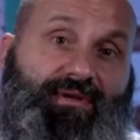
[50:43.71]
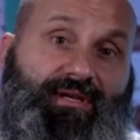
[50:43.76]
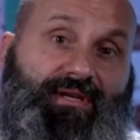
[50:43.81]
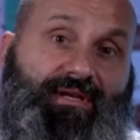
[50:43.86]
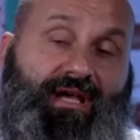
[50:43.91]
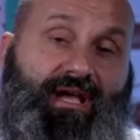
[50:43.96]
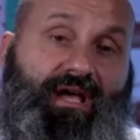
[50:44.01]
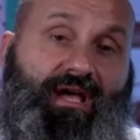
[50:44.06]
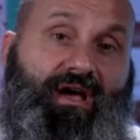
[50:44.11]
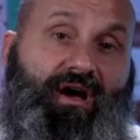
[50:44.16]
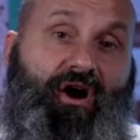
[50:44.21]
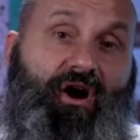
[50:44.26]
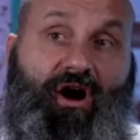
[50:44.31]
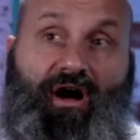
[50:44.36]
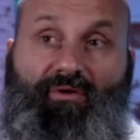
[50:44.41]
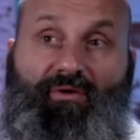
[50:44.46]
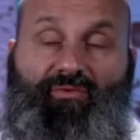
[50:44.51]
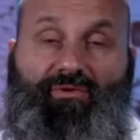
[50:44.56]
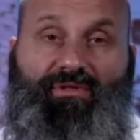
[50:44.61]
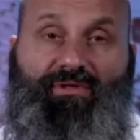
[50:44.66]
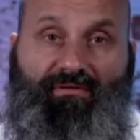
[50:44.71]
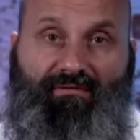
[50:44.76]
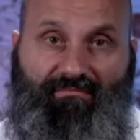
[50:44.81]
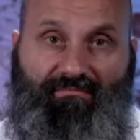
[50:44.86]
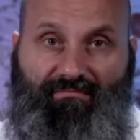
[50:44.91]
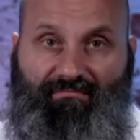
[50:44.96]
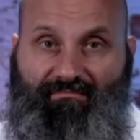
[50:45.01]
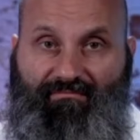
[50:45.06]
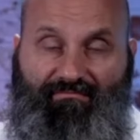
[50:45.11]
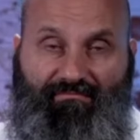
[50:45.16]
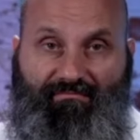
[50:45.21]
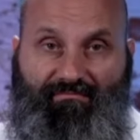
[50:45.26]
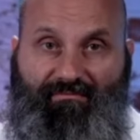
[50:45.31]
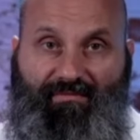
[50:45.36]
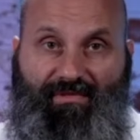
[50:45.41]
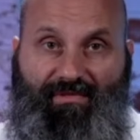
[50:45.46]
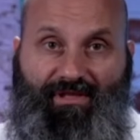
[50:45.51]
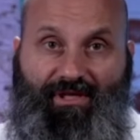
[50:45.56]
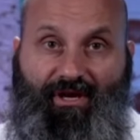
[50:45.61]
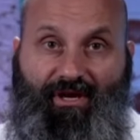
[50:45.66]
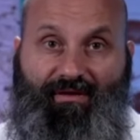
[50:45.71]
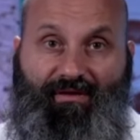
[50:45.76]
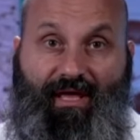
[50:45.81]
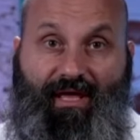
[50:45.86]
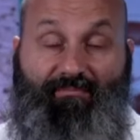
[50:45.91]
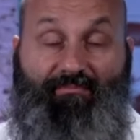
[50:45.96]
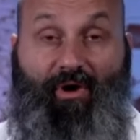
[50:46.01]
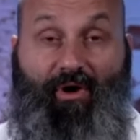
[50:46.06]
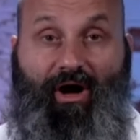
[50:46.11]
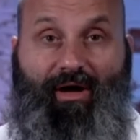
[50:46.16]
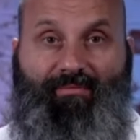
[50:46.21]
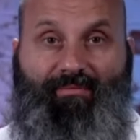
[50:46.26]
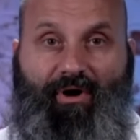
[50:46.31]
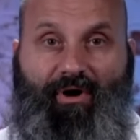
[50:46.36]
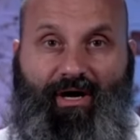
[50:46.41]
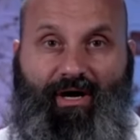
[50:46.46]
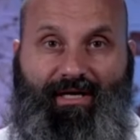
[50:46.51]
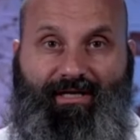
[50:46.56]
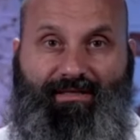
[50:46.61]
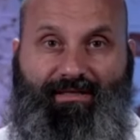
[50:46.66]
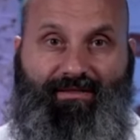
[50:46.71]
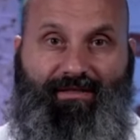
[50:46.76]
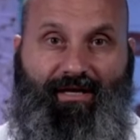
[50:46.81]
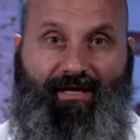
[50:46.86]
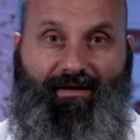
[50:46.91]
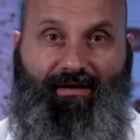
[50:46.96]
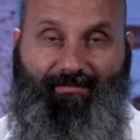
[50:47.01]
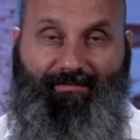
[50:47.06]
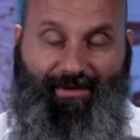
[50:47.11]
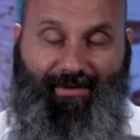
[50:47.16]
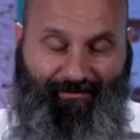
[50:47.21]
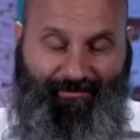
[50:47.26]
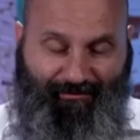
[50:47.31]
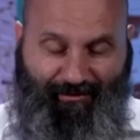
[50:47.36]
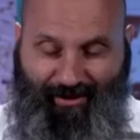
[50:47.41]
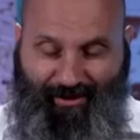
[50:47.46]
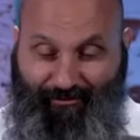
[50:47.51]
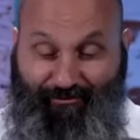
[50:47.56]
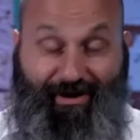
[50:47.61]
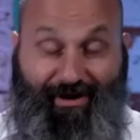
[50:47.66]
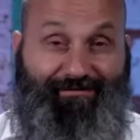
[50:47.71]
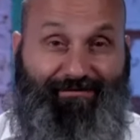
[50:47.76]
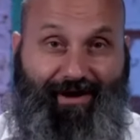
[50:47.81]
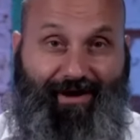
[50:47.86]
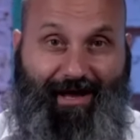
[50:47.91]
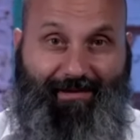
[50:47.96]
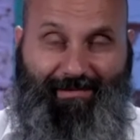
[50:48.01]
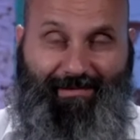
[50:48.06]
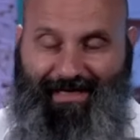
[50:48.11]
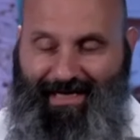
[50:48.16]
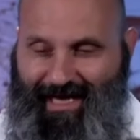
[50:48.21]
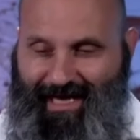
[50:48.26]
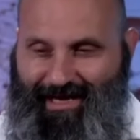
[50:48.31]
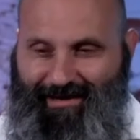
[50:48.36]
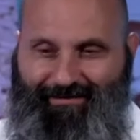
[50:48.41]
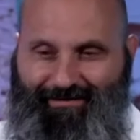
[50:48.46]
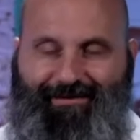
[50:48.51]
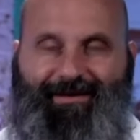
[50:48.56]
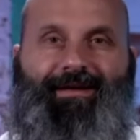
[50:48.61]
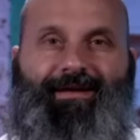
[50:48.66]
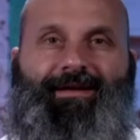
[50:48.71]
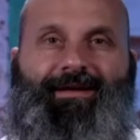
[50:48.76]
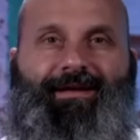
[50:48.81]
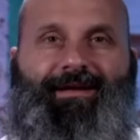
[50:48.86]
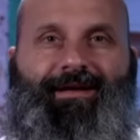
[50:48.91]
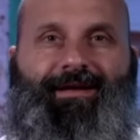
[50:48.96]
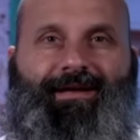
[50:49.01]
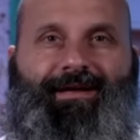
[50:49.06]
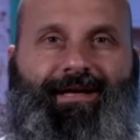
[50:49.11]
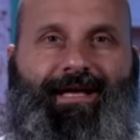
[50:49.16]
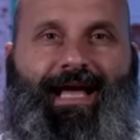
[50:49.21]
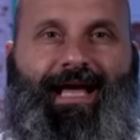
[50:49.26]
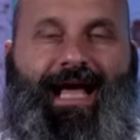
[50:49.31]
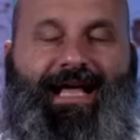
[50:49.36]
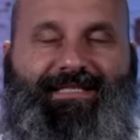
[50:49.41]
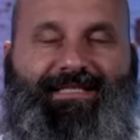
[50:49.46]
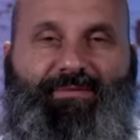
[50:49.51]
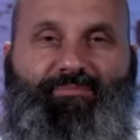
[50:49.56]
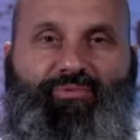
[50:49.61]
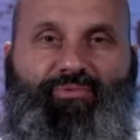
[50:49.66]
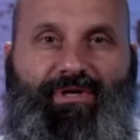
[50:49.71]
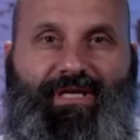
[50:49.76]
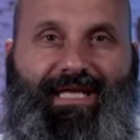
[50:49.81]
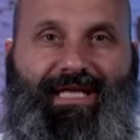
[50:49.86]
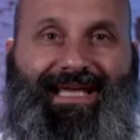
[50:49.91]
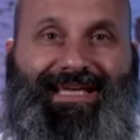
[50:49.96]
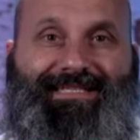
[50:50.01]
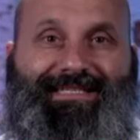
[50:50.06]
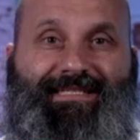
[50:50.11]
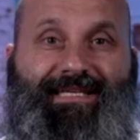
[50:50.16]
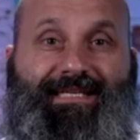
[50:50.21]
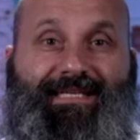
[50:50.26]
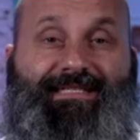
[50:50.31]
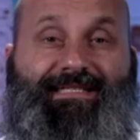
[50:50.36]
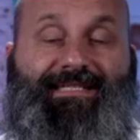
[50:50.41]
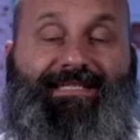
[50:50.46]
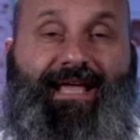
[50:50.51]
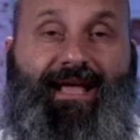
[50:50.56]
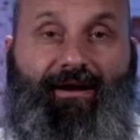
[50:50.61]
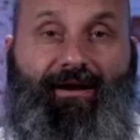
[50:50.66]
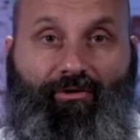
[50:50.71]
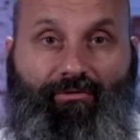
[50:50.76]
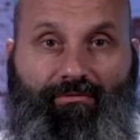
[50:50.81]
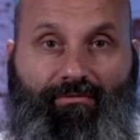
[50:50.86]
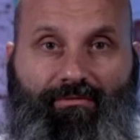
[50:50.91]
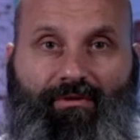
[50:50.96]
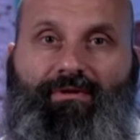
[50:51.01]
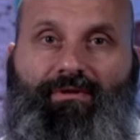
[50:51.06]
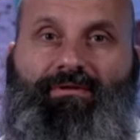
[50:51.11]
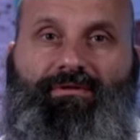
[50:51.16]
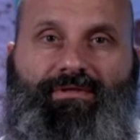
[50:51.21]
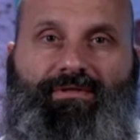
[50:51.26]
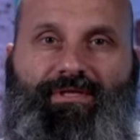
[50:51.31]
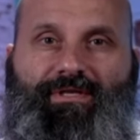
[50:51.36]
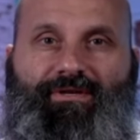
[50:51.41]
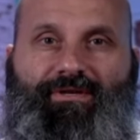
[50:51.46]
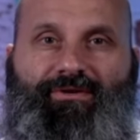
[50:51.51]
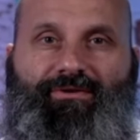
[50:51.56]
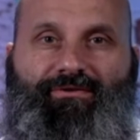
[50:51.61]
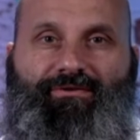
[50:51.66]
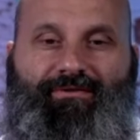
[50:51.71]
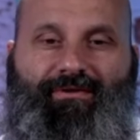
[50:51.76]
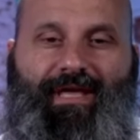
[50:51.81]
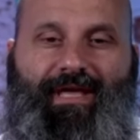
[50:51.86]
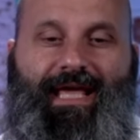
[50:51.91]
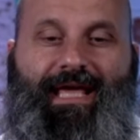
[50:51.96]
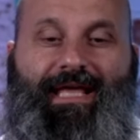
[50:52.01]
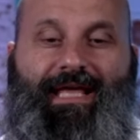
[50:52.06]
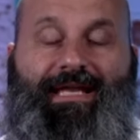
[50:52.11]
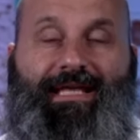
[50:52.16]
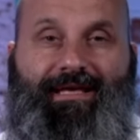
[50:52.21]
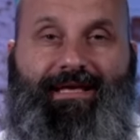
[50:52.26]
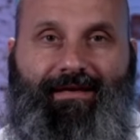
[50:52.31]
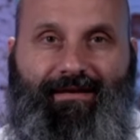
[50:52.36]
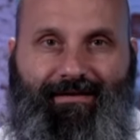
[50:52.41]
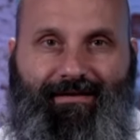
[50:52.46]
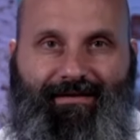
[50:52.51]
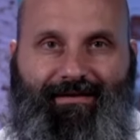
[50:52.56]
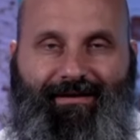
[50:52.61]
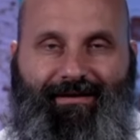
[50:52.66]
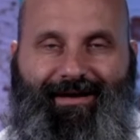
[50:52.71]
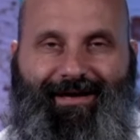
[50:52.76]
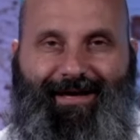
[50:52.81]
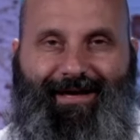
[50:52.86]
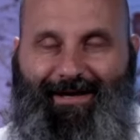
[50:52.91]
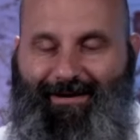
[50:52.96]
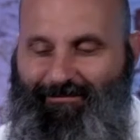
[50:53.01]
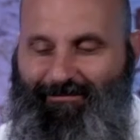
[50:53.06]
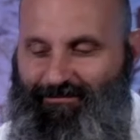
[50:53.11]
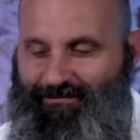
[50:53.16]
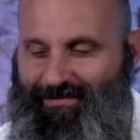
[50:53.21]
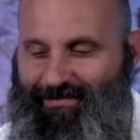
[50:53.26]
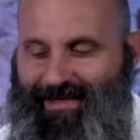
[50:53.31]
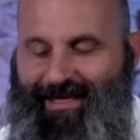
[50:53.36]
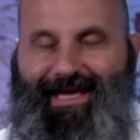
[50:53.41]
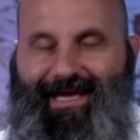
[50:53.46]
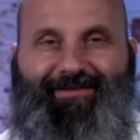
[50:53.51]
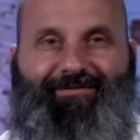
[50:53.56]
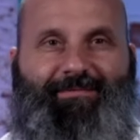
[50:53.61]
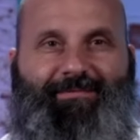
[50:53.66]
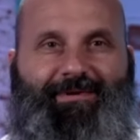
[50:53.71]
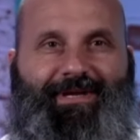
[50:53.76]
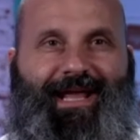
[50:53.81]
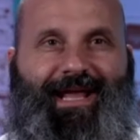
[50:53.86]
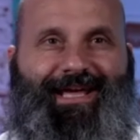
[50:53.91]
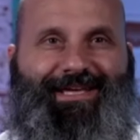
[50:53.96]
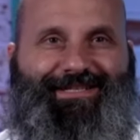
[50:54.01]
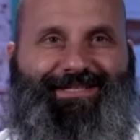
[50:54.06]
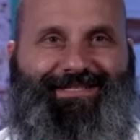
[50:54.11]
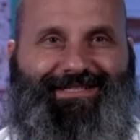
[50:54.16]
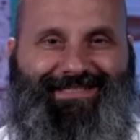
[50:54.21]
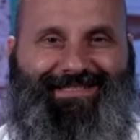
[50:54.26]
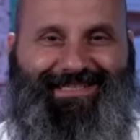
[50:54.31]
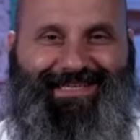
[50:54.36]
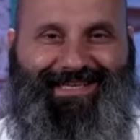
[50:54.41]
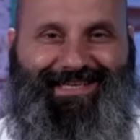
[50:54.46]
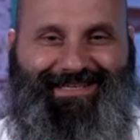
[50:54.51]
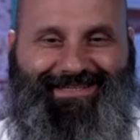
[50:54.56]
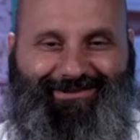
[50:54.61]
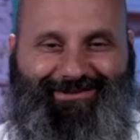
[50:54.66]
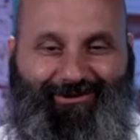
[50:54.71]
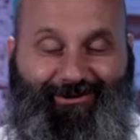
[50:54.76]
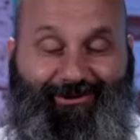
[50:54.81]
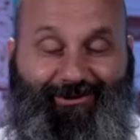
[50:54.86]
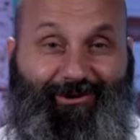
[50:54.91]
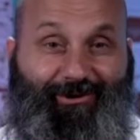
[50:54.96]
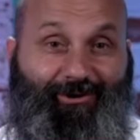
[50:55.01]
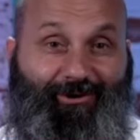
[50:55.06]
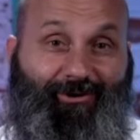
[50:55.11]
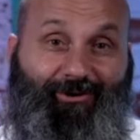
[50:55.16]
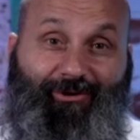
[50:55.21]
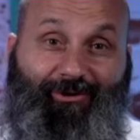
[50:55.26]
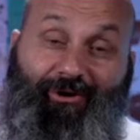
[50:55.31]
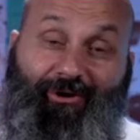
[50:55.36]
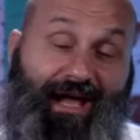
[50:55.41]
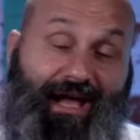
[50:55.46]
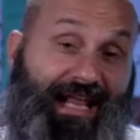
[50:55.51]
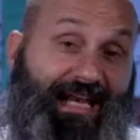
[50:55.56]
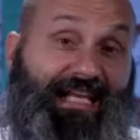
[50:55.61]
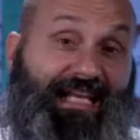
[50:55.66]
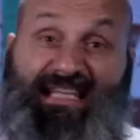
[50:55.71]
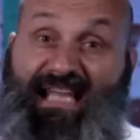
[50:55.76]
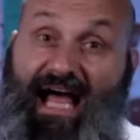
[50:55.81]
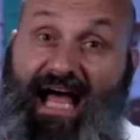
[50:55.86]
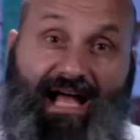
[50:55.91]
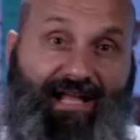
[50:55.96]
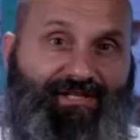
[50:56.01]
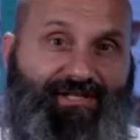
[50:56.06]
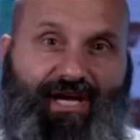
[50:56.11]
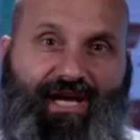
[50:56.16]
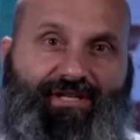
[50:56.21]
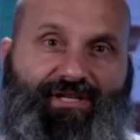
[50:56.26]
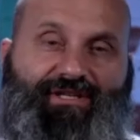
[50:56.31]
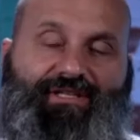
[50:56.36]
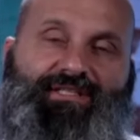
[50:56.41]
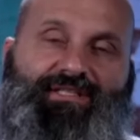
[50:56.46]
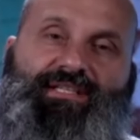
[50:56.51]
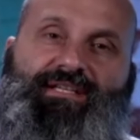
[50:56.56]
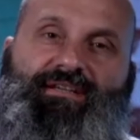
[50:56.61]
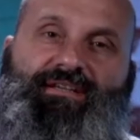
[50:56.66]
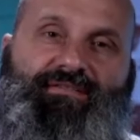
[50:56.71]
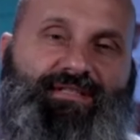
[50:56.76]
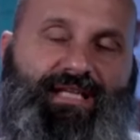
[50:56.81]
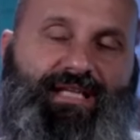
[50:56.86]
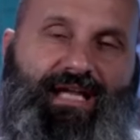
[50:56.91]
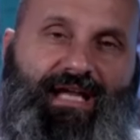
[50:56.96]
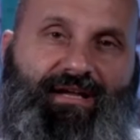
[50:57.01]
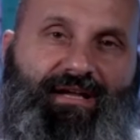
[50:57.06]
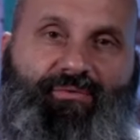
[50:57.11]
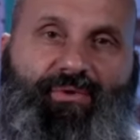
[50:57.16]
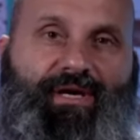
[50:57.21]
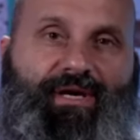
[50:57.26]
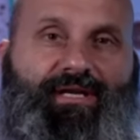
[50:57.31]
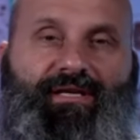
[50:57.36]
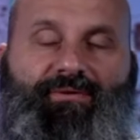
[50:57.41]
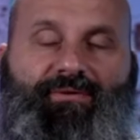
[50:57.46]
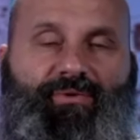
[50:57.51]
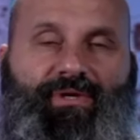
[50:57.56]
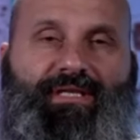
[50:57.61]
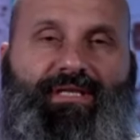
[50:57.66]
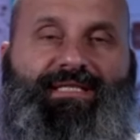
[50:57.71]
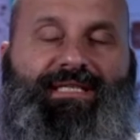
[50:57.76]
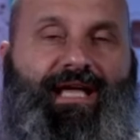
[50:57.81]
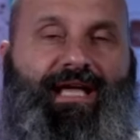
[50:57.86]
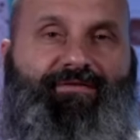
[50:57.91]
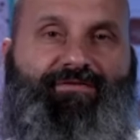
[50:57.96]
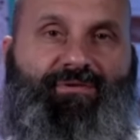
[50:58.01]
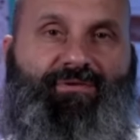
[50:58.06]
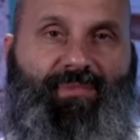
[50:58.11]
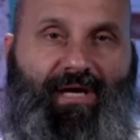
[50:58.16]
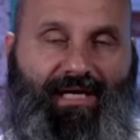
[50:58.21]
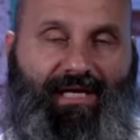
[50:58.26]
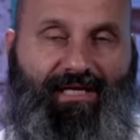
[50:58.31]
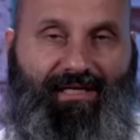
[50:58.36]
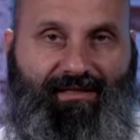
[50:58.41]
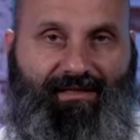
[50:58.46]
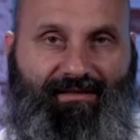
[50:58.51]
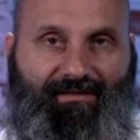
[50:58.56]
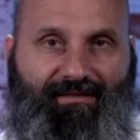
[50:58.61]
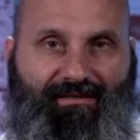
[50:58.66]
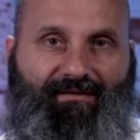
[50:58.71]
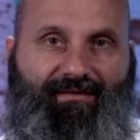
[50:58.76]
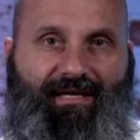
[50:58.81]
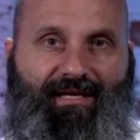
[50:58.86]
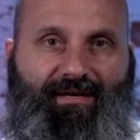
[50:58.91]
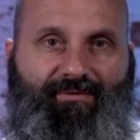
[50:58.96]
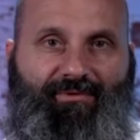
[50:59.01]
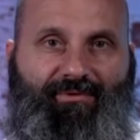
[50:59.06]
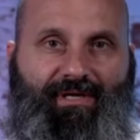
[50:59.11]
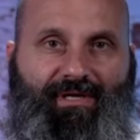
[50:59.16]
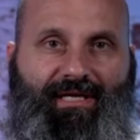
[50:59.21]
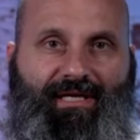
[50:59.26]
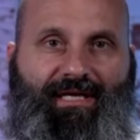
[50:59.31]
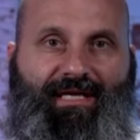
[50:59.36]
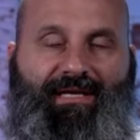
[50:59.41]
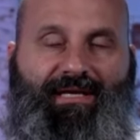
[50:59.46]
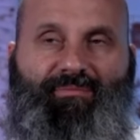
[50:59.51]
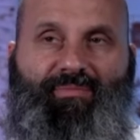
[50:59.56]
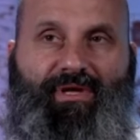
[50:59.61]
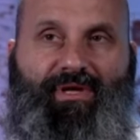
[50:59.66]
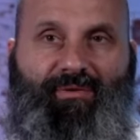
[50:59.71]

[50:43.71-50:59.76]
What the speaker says: And I would, you know, in my mind, you know, I mean, if we're going to reframe it now, that's a pretty easy sell to any government agency or any large agency of saying, we're going to save you money and we're going to get a better